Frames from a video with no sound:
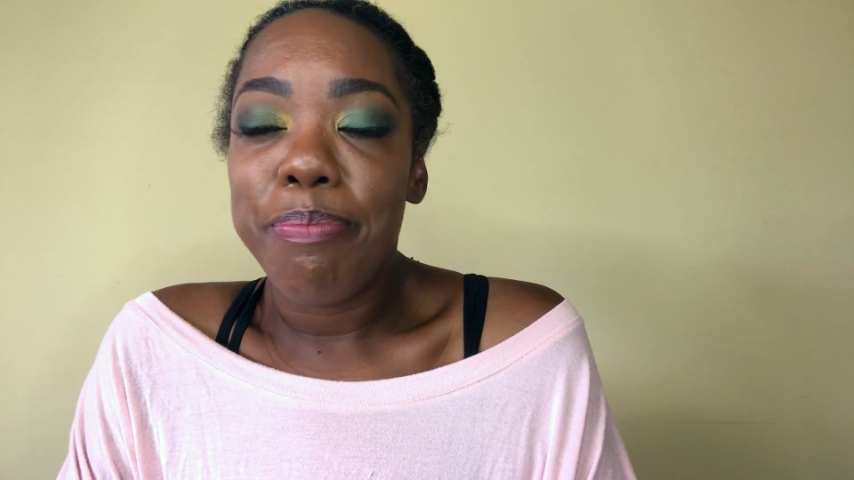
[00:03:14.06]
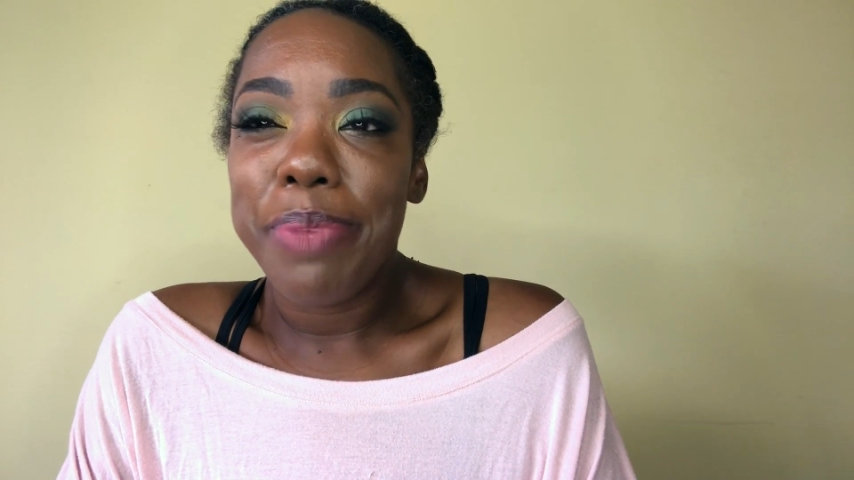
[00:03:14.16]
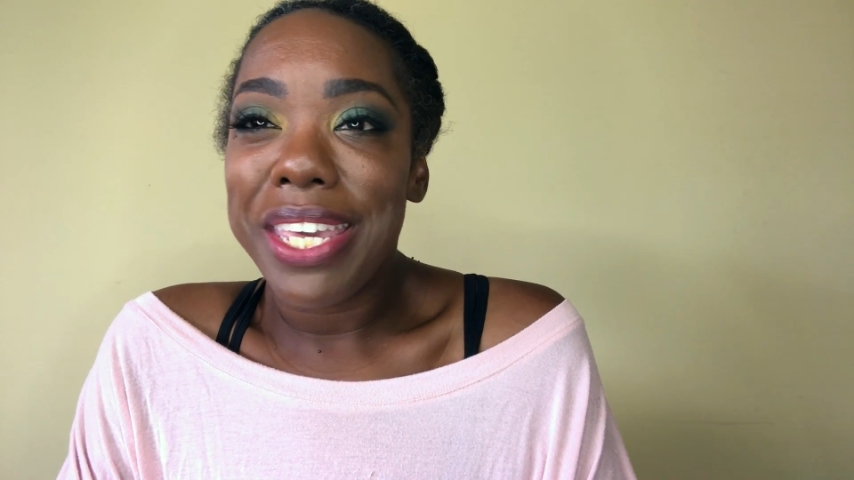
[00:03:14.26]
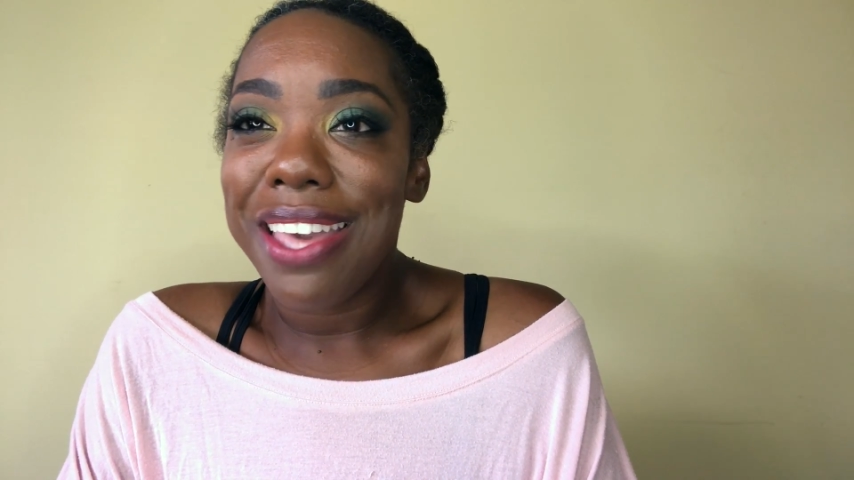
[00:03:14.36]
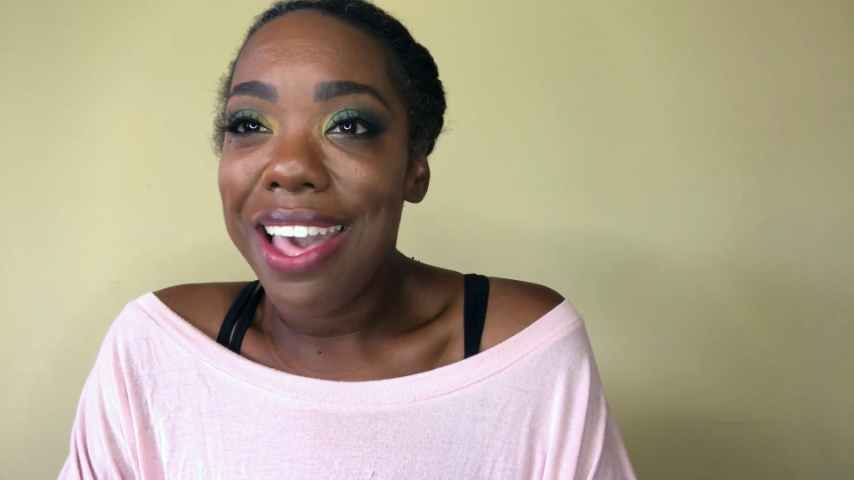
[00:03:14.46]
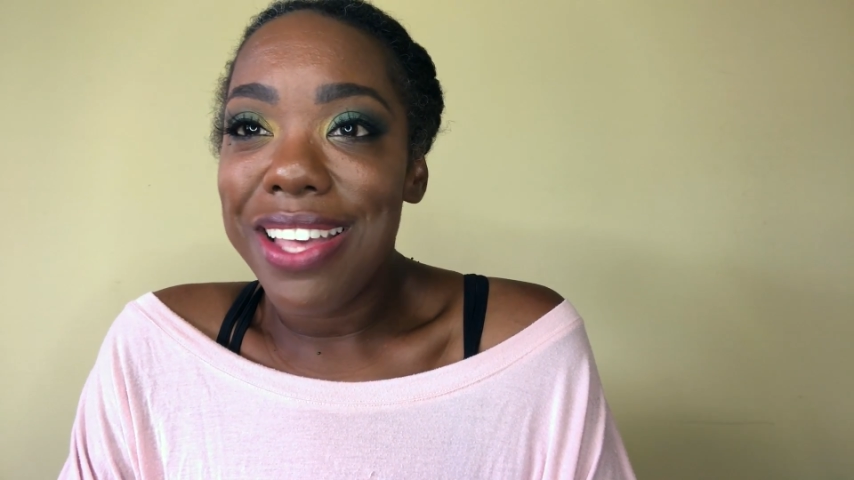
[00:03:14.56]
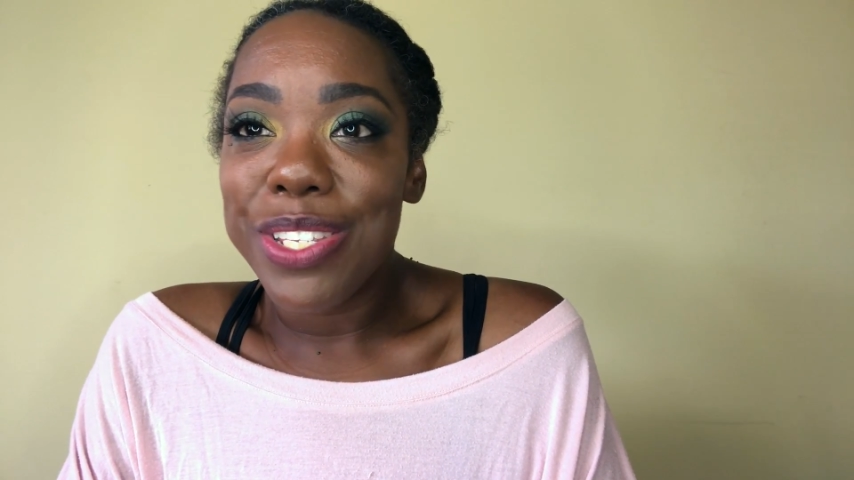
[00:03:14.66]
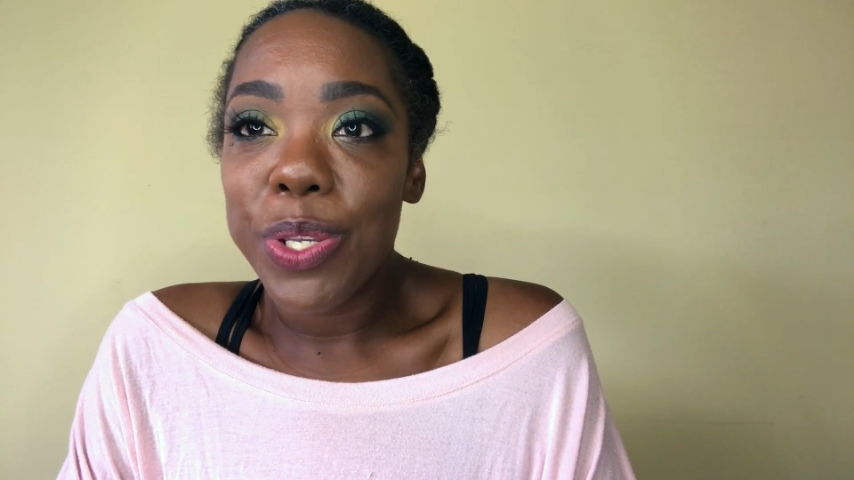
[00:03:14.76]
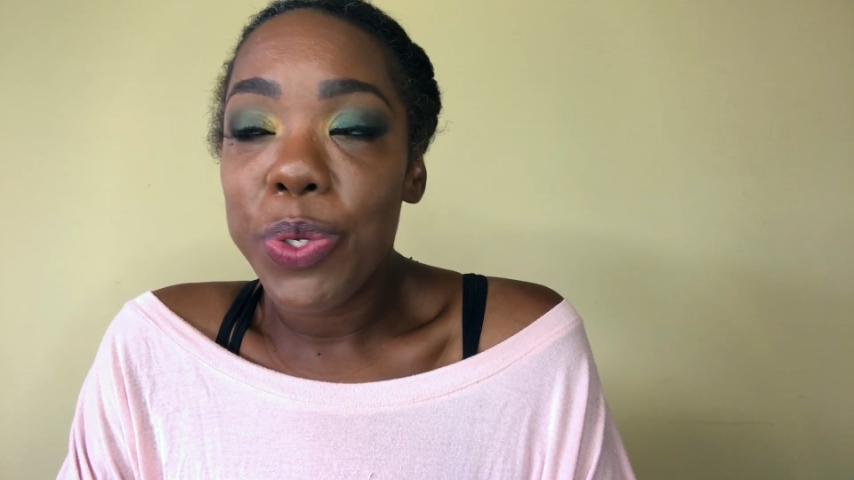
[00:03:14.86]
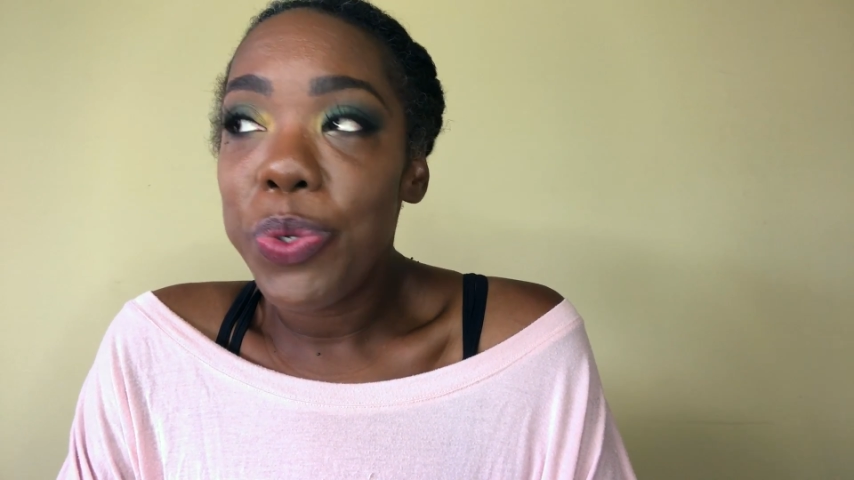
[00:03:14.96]

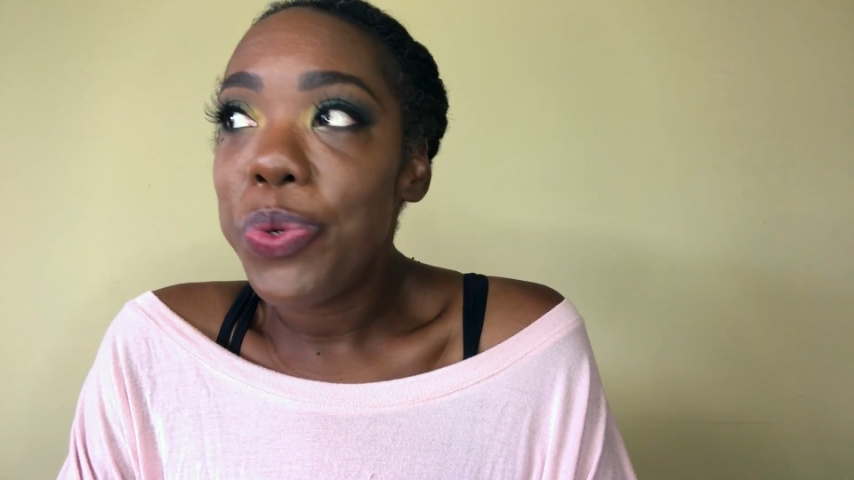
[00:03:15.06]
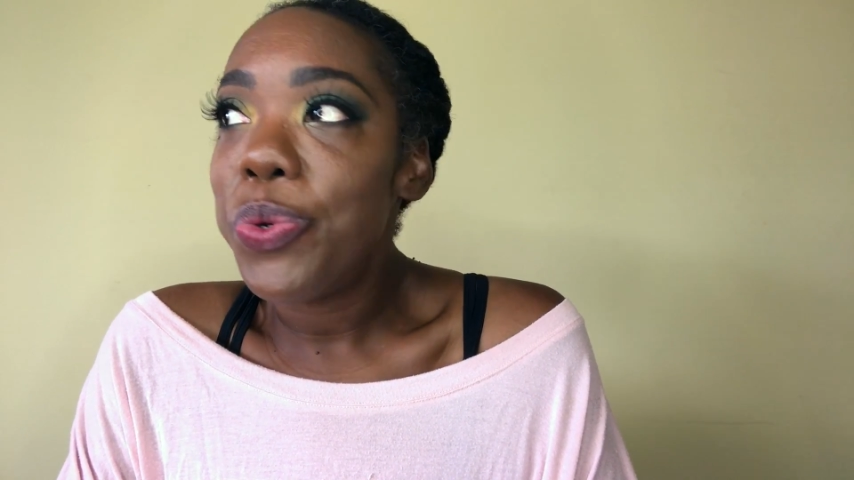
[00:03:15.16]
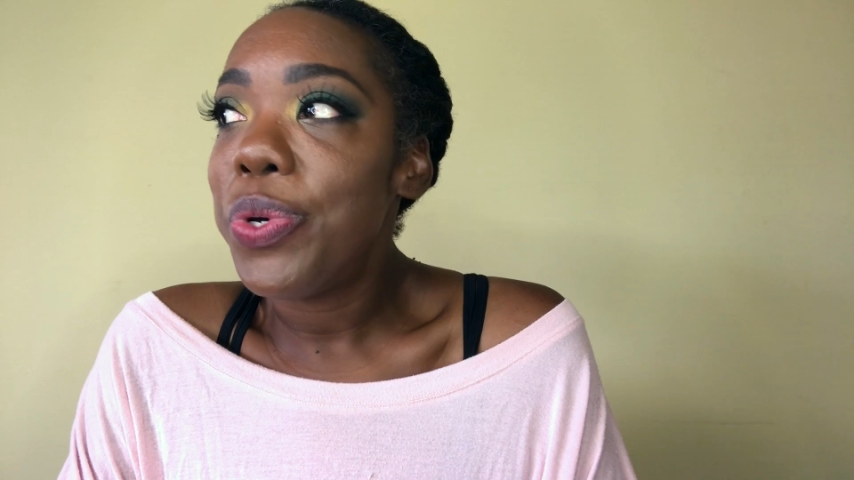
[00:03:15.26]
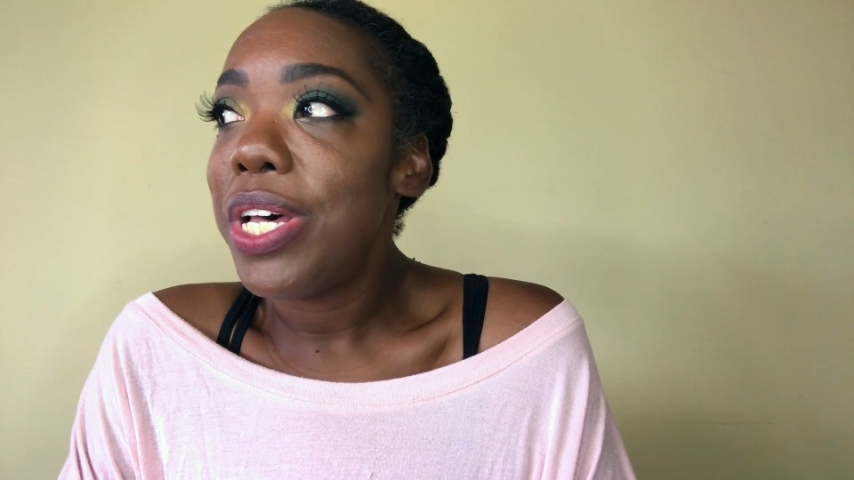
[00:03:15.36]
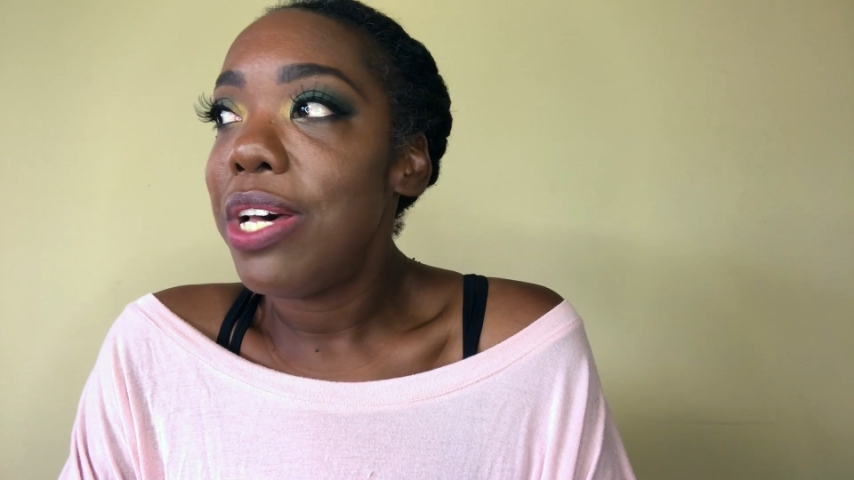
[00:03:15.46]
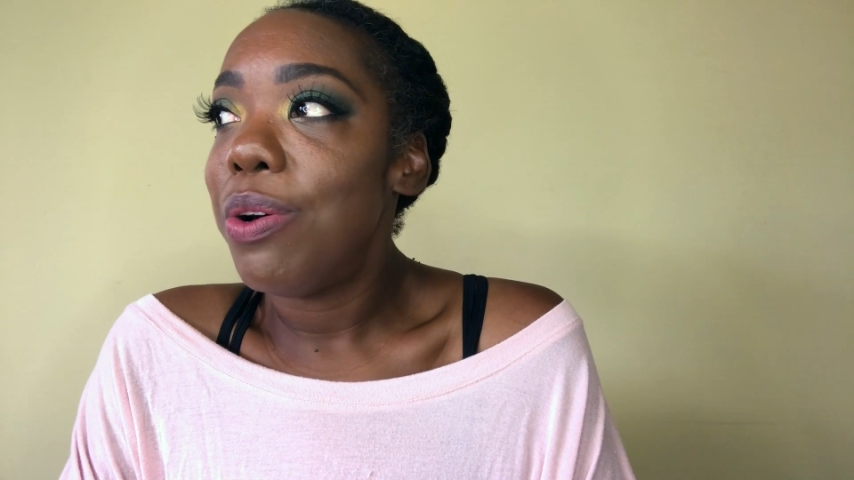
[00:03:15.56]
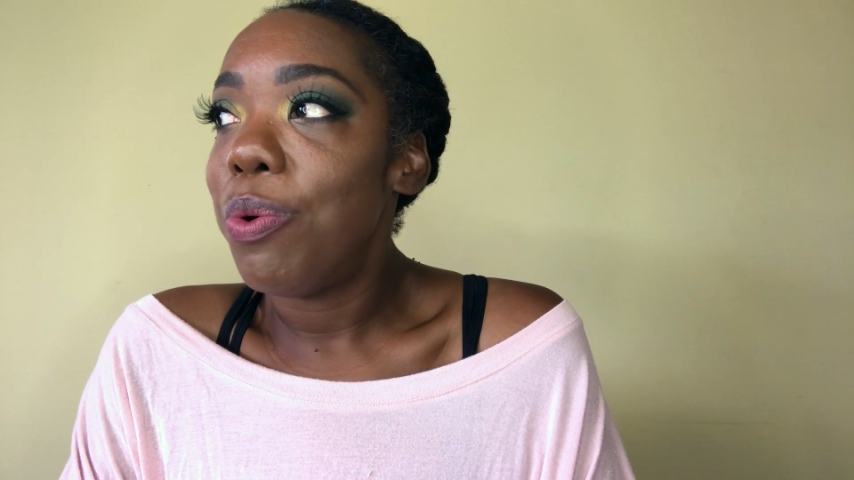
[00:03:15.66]
Because who